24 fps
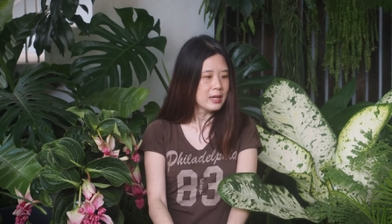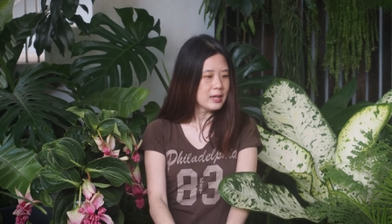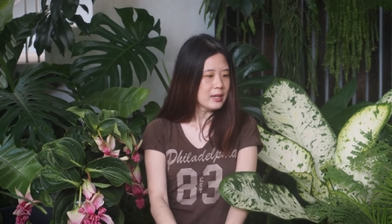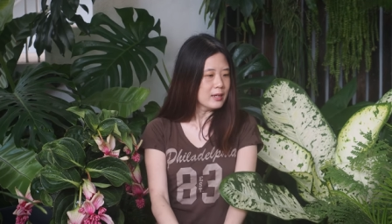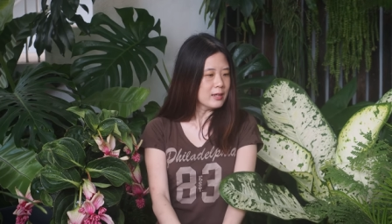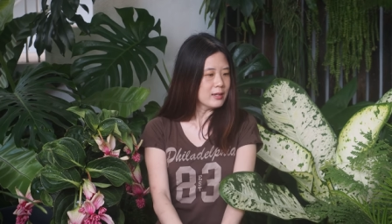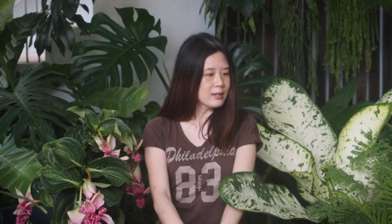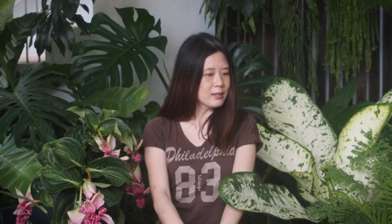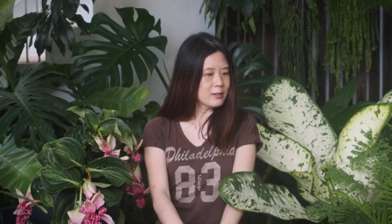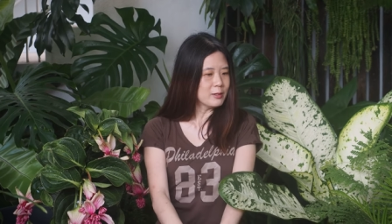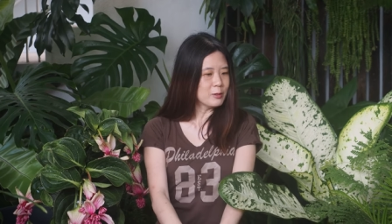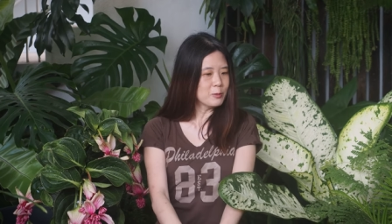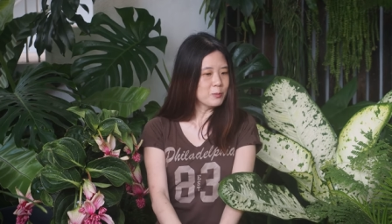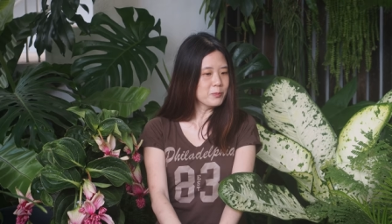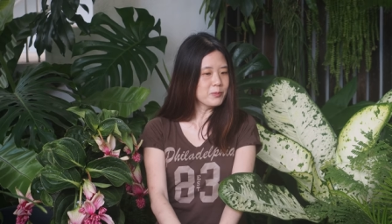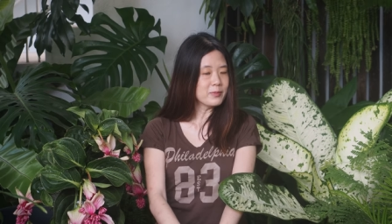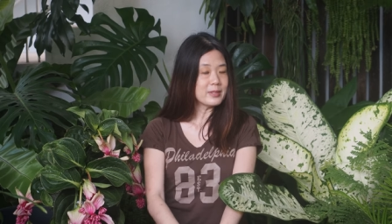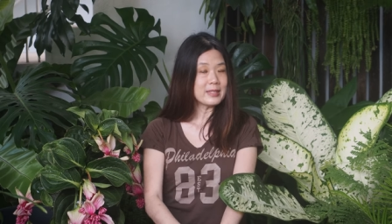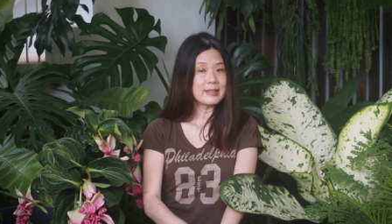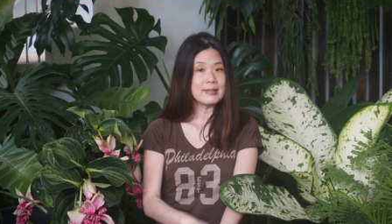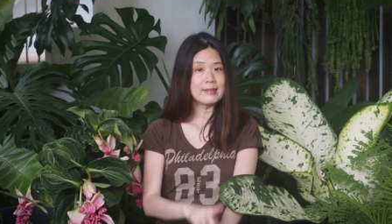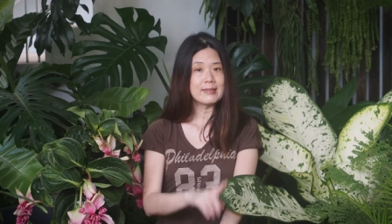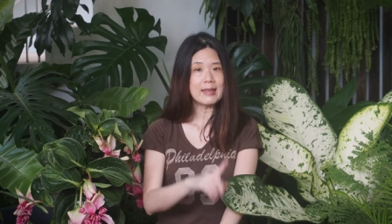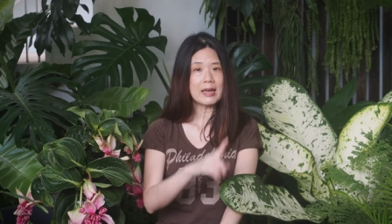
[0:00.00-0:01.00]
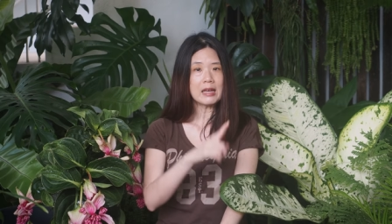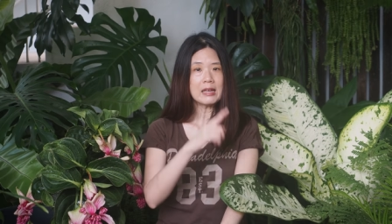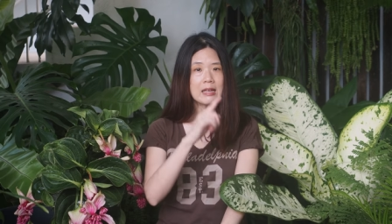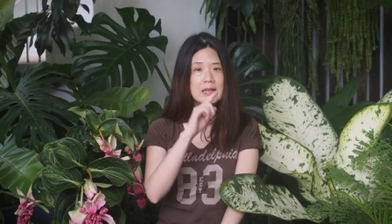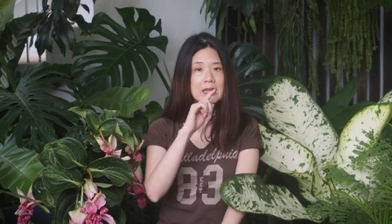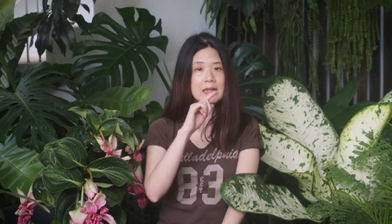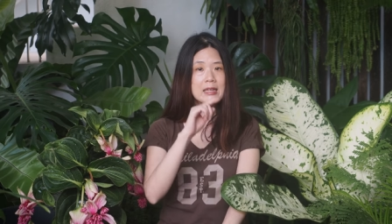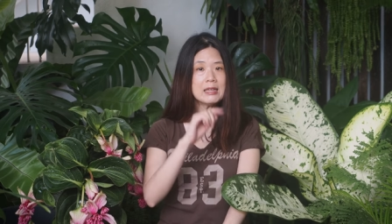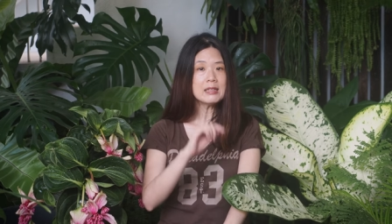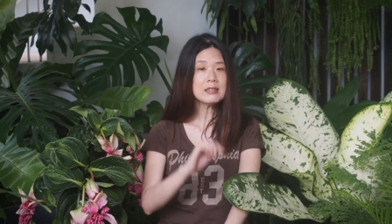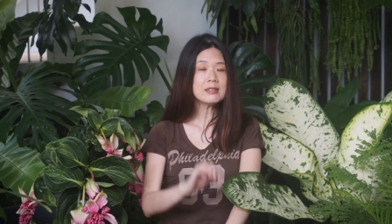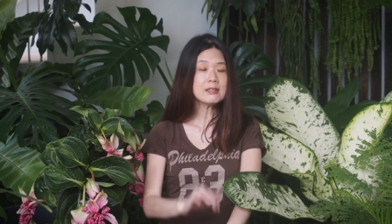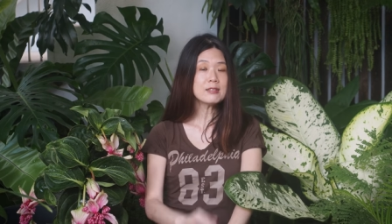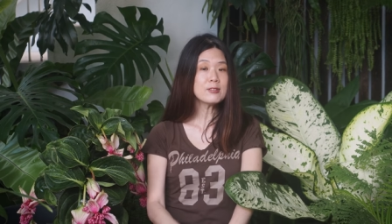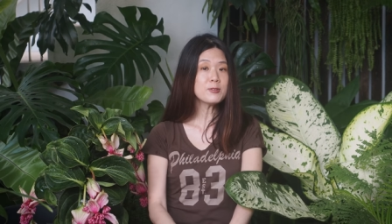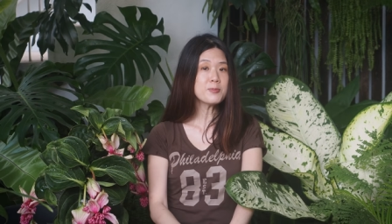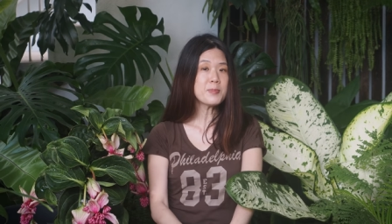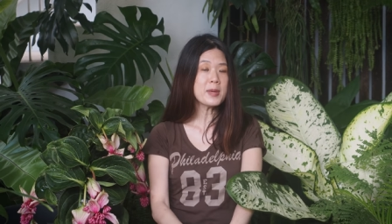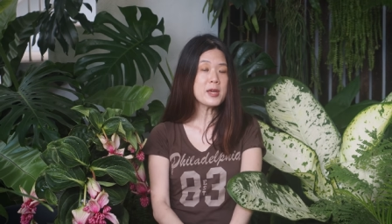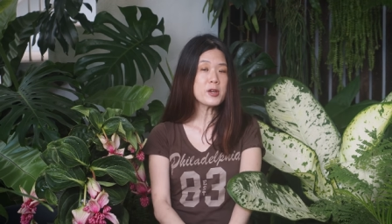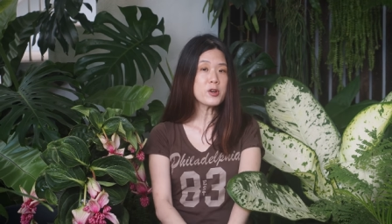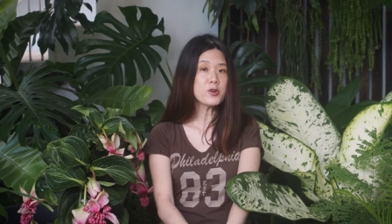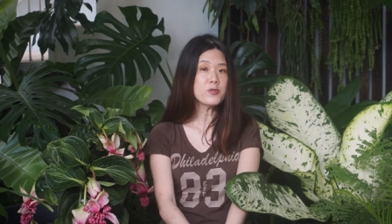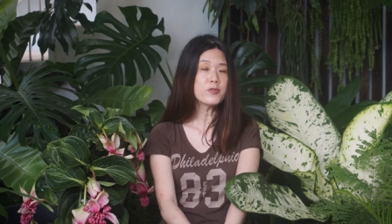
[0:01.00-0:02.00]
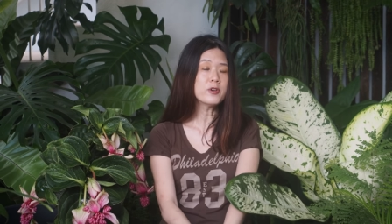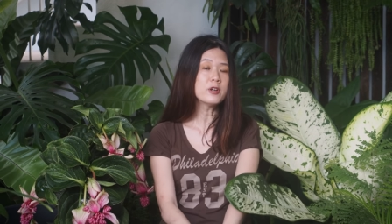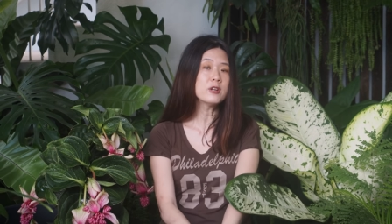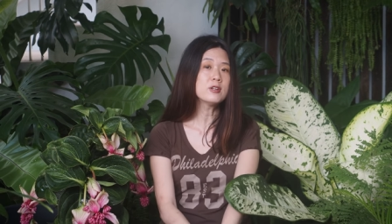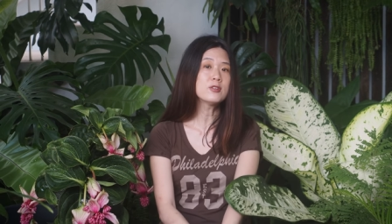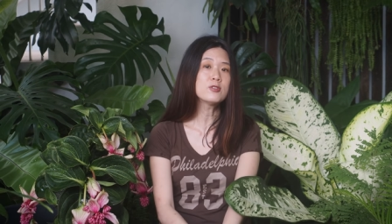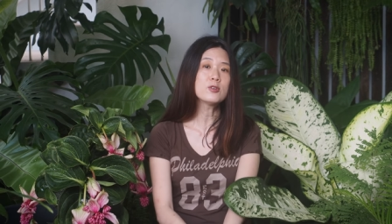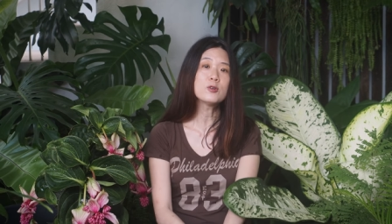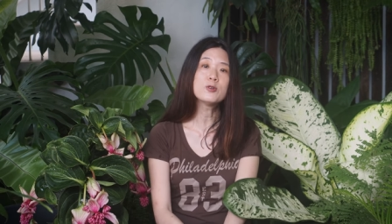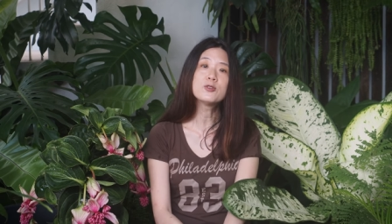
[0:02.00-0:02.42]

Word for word: Um, secondly, this makeover is